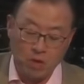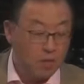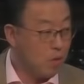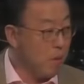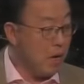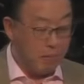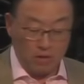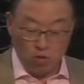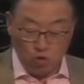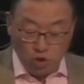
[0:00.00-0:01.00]
The
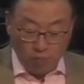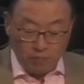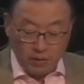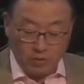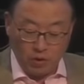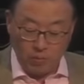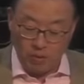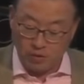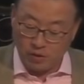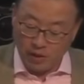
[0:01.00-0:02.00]
madman jumped into the
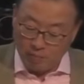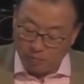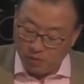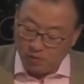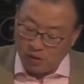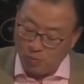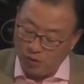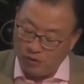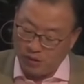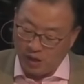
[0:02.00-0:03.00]
mist and pierced them with
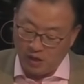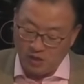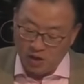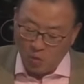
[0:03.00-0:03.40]
his eyes.